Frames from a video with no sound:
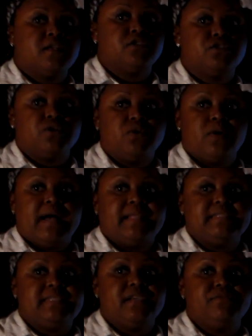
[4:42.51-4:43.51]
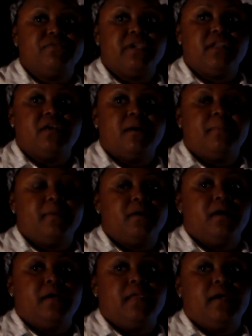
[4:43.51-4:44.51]
So I did read
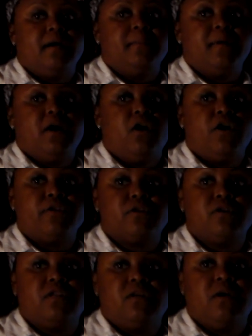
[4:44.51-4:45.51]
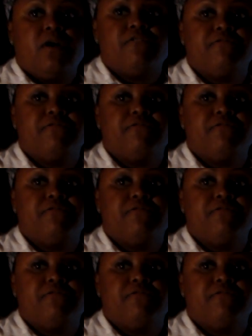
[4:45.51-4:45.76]
upon an article